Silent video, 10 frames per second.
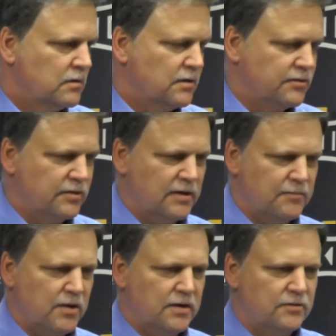until they
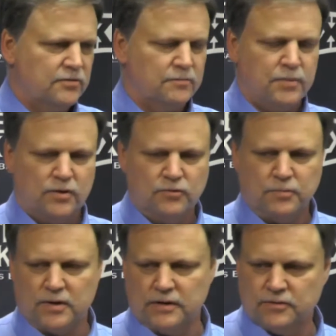brought in some post
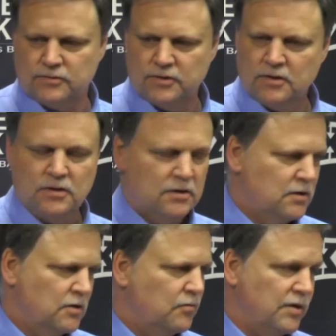players,
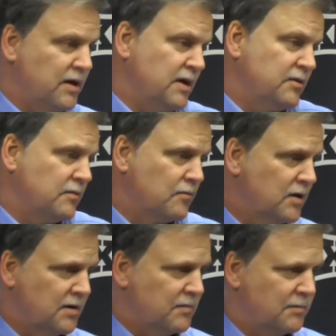we can get to the rim.